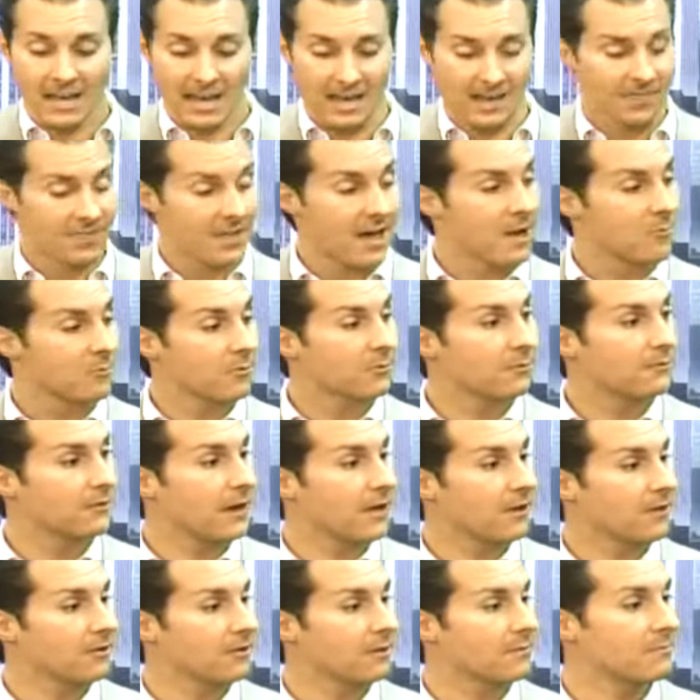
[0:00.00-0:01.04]
and that will
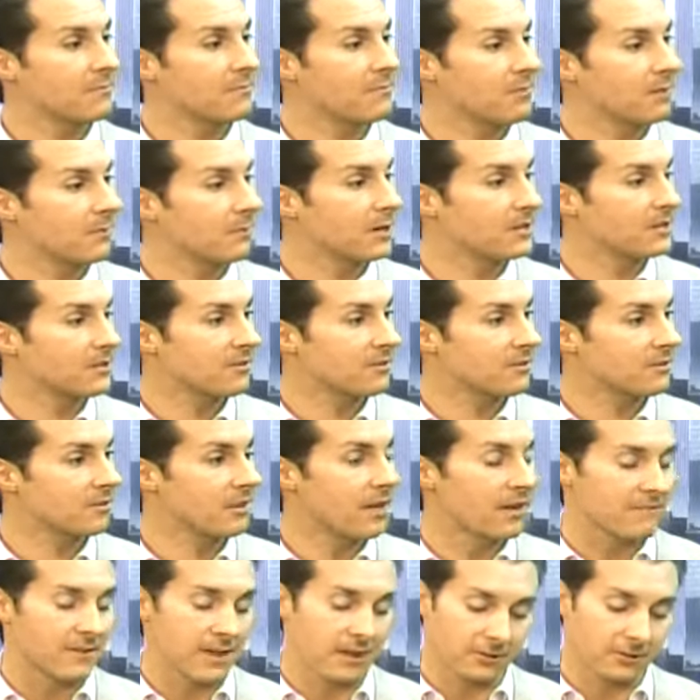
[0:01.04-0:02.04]
follow them the rest of their life.